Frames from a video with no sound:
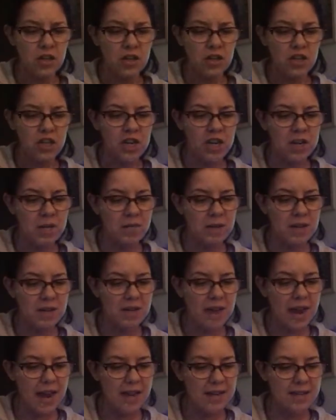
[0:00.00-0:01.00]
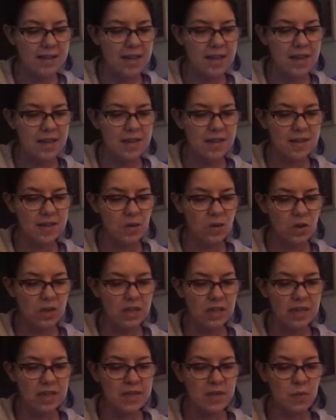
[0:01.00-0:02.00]
She had meant to ask his, or
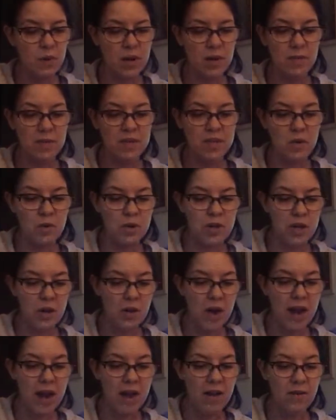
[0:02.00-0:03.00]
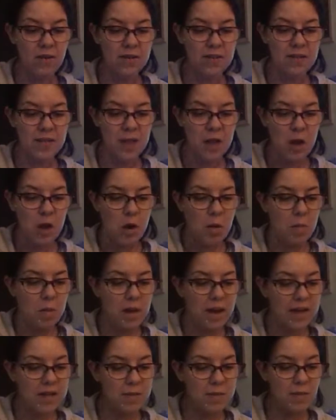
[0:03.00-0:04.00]
at least what he was doing in her house,
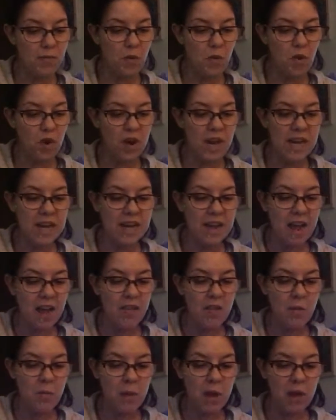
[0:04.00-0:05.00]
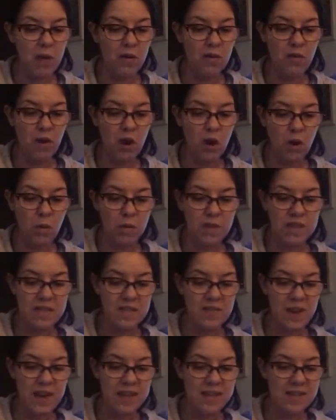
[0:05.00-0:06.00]
but as before, he'd gotten the better of her with
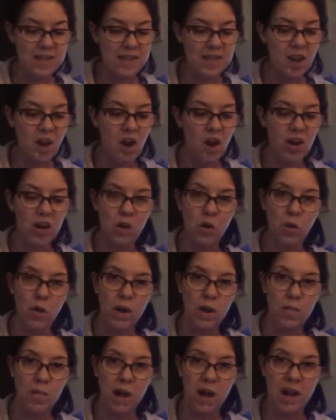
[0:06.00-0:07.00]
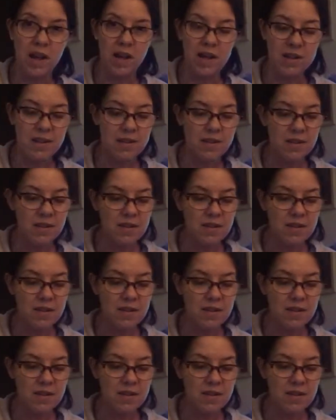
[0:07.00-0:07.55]
his fancy talk and quick mind.